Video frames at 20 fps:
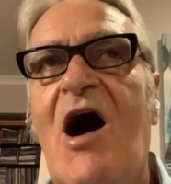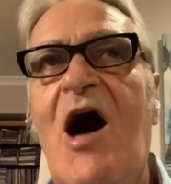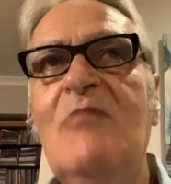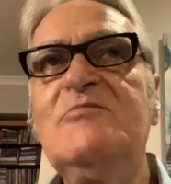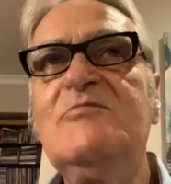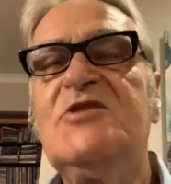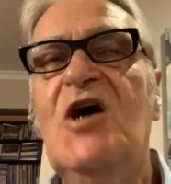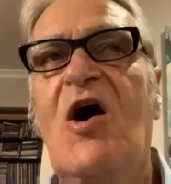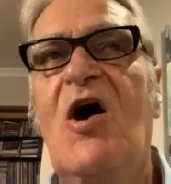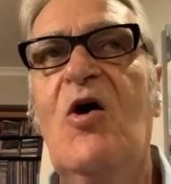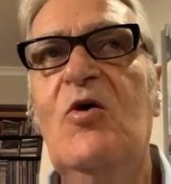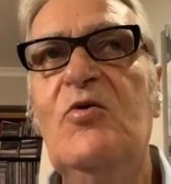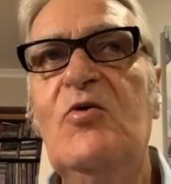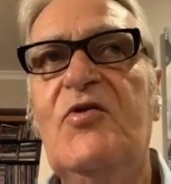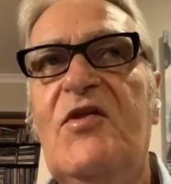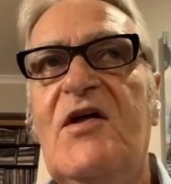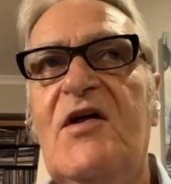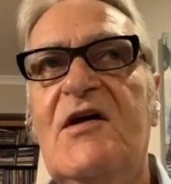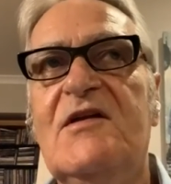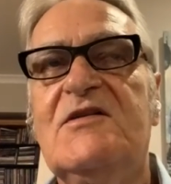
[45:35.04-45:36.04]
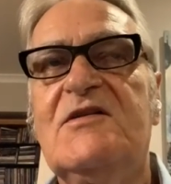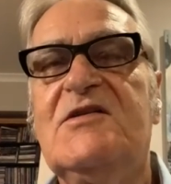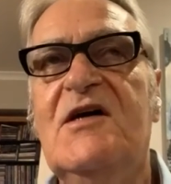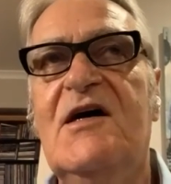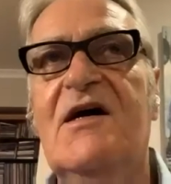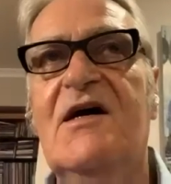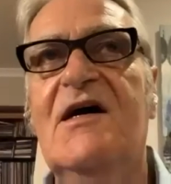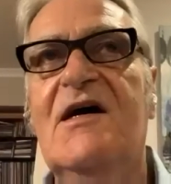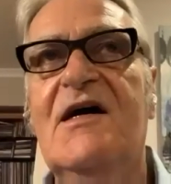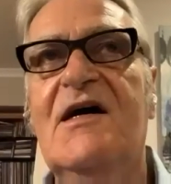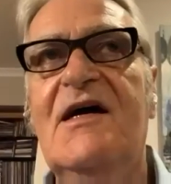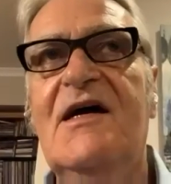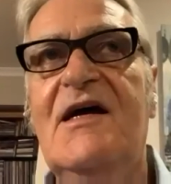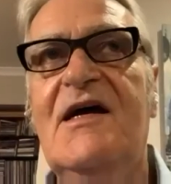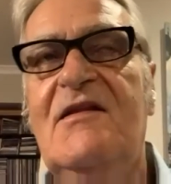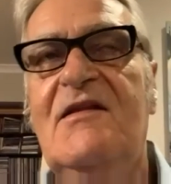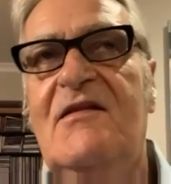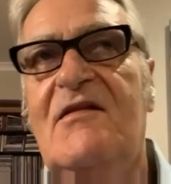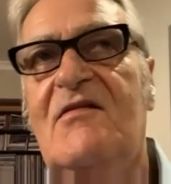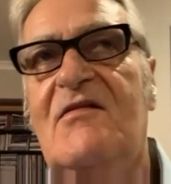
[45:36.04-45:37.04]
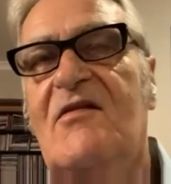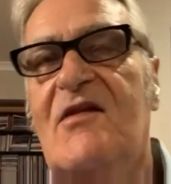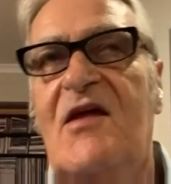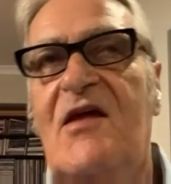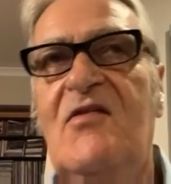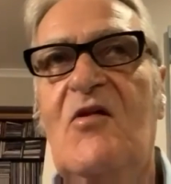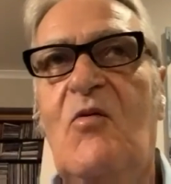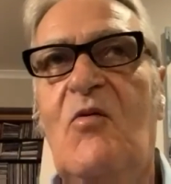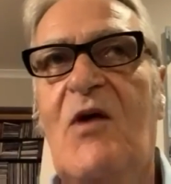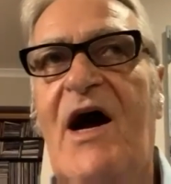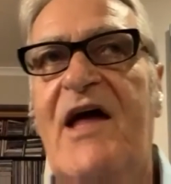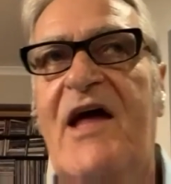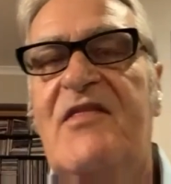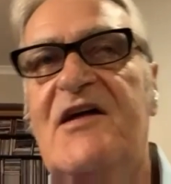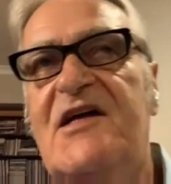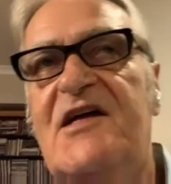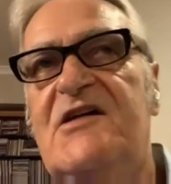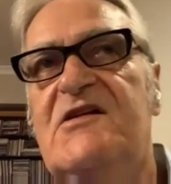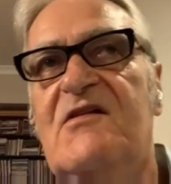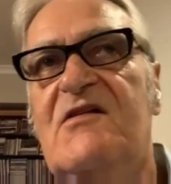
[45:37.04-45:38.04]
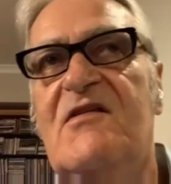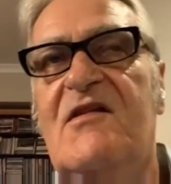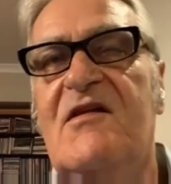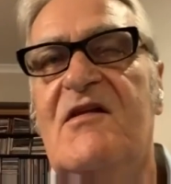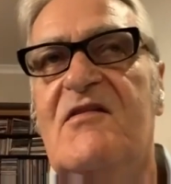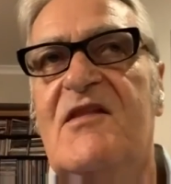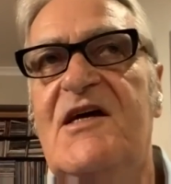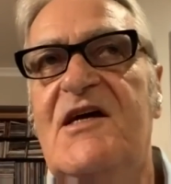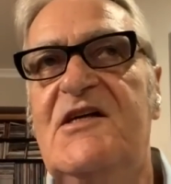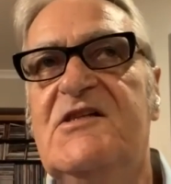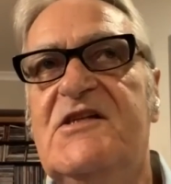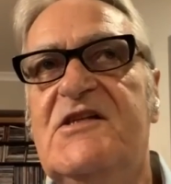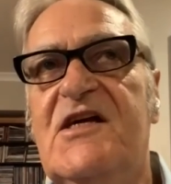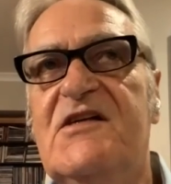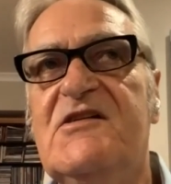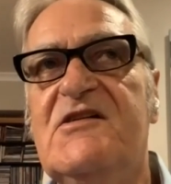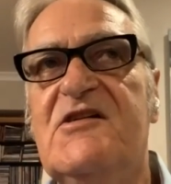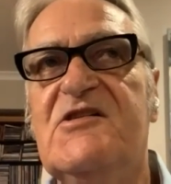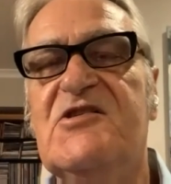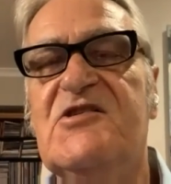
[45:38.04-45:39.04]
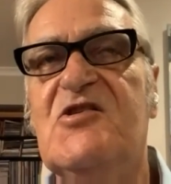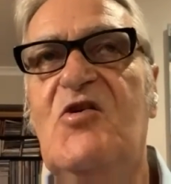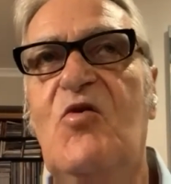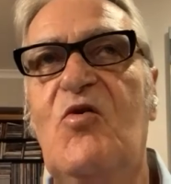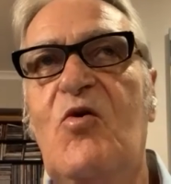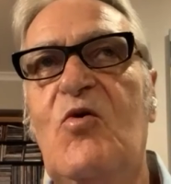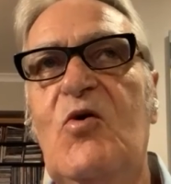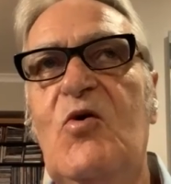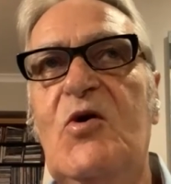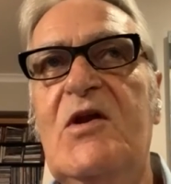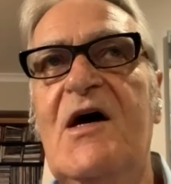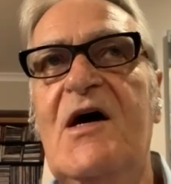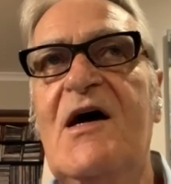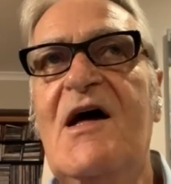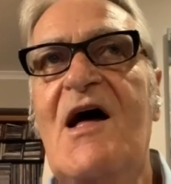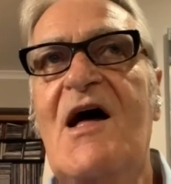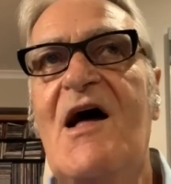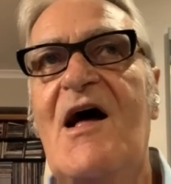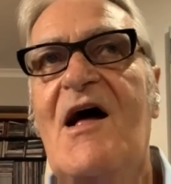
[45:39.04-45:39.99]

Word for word: I'm told that uh, in in the way these that these things are scored,